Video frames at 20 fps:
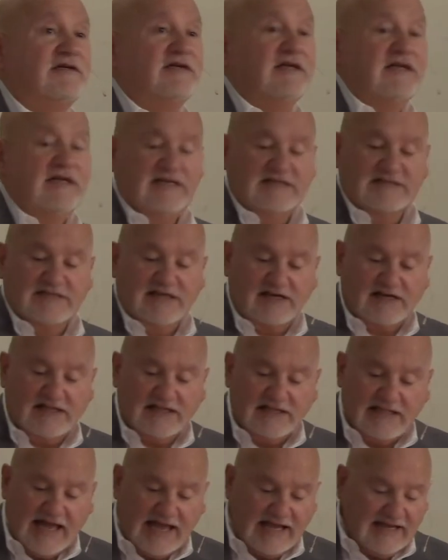He's a
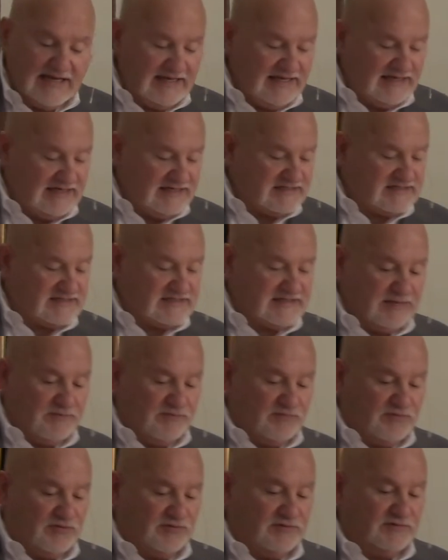clanging
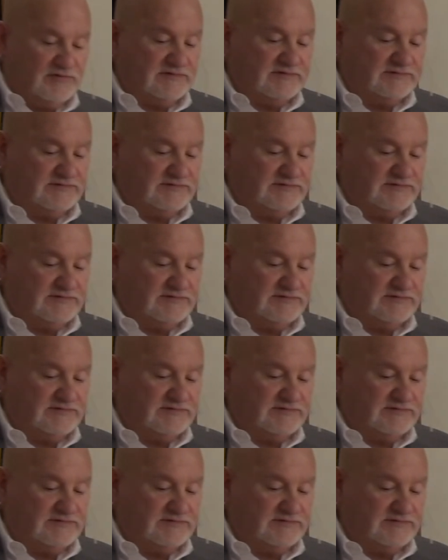cymbal.